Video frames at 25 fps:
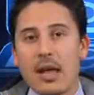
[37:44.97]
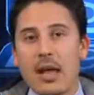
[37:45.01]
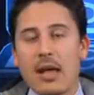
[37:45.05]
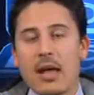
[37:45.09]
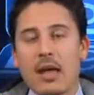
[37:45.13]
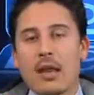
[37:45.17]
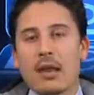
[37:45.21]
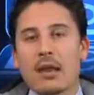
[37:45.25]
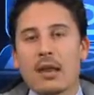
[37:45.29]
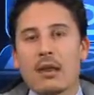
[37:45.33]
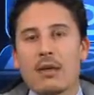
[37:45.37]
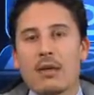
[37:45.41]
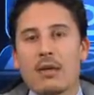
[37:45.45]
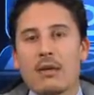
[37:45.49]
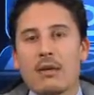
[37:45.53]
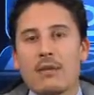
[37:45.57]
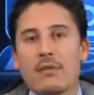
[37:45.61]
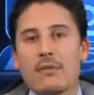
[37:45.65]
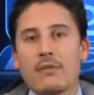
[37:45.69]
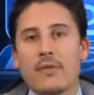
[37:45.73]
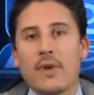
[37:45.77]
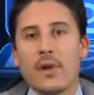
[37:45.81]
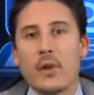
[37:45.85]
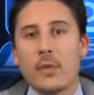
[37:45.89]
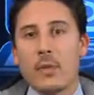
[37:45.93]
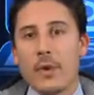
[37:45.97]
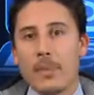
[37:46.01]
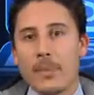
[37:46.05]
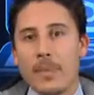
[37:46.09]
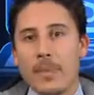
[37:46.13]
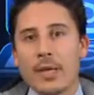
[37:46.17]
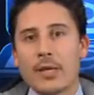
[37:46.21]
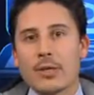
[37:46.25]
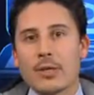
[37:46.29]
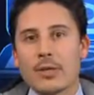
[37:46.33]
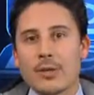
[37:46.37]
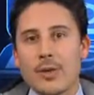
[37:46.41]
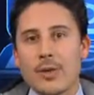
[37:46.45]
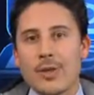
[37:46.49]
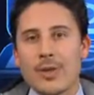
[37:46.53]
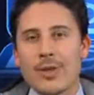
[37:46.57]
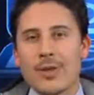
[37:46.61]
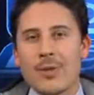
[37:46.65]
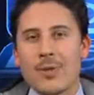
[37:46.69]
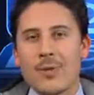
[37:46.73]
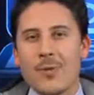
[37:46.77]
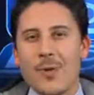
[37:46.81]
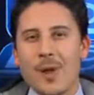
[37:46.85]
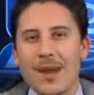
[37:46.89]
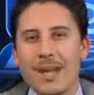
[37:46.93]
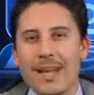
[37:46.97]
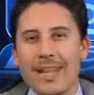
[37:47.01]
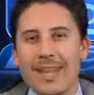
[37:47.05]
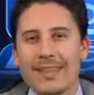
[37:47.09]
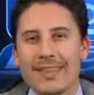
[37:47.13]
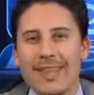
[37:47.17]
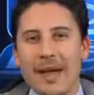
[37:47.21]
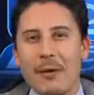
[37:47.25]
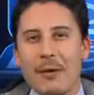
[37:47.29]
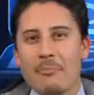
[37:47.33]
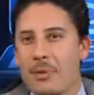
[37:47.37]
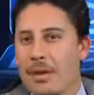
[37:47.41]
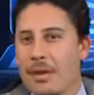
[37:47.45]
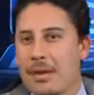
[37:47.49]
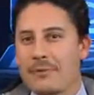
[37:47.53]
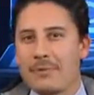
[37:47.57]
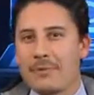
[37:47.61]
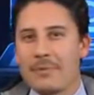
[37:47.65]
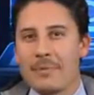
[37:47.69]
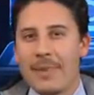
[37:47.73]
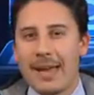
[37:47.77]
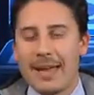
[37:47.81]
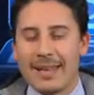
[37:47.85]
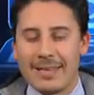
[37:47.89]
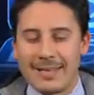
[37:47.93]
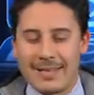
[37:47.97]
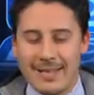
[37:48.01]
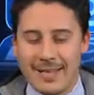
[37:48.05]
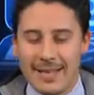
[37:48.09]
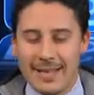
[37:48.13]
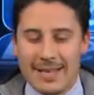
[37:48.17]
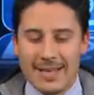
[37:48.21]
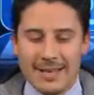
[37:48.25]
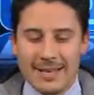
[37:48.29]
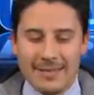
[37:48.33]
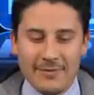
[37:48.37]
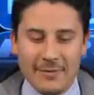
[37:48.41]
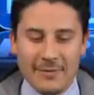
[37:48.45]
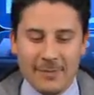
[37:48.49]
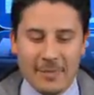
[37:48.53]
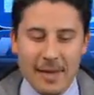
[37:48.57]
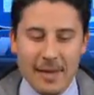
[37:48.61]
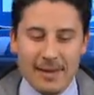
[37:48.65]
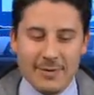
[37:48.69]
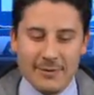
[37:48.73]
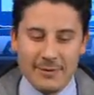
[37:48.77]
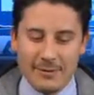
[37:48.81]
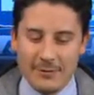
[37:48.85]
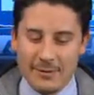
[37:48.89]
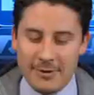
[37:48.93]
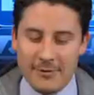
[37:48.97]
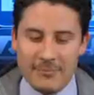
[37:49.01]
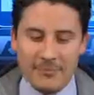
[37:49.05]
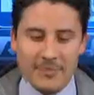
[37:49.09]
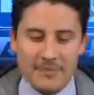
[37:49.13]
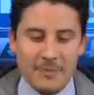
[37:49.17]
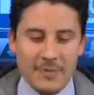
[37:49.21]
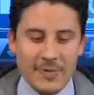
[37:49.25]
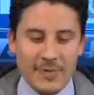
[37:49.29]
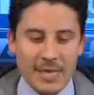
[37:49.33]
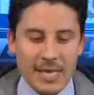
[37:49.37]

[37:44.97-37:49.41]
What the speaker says: and follow up making sure that you want to get that money from that donor.